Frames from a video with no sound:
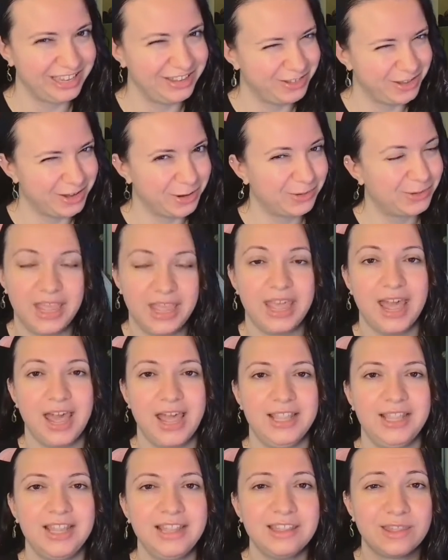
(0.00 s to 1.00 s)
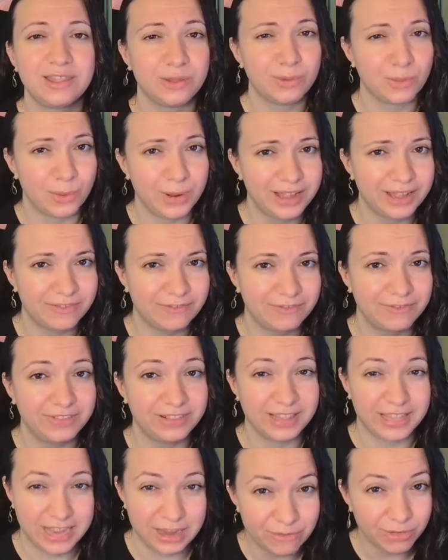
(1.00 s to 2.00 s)
you know? It had that soya
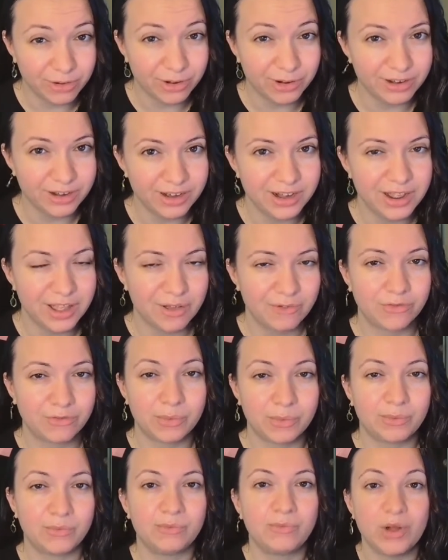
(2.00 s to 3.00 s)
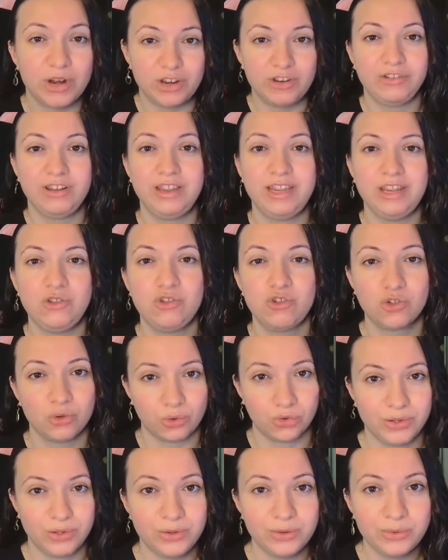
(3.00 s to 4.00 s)
flavor from when you're eating
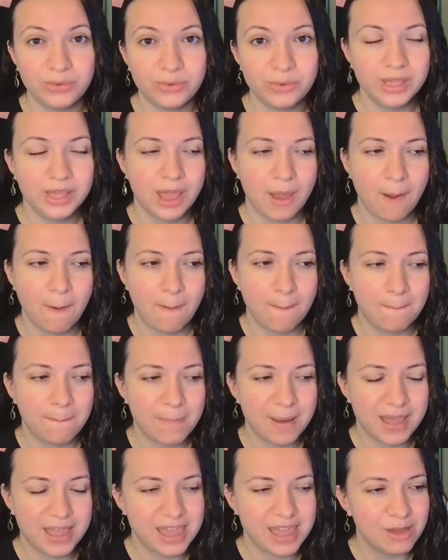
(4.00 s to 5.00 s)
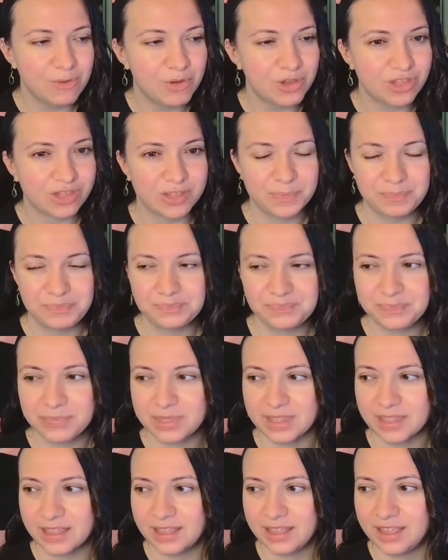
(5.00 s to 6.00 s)
shoyu, but it was
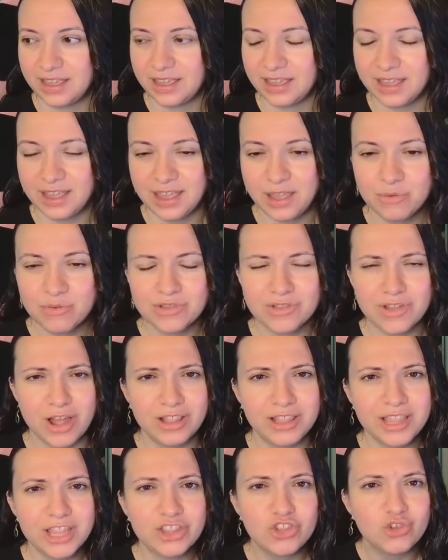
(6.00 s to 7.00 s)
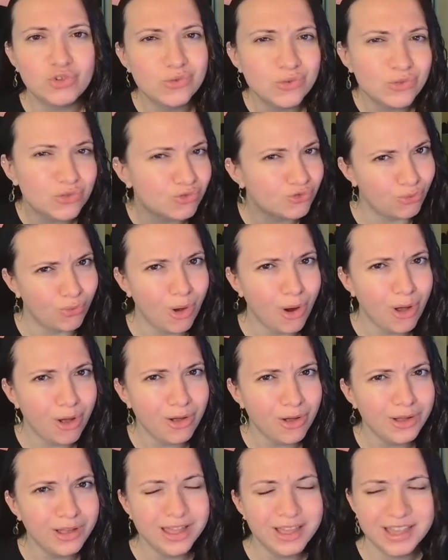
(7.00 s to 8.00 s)
not like too
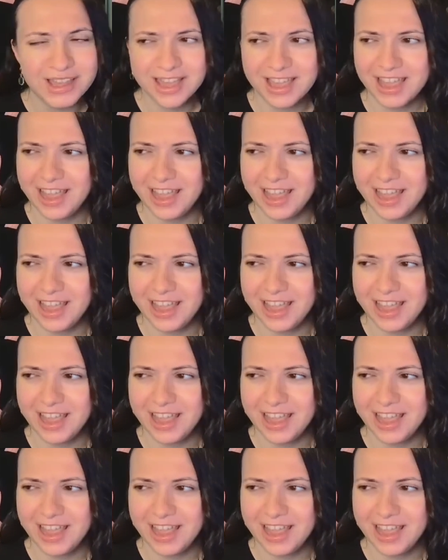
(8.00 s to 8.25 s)
strong.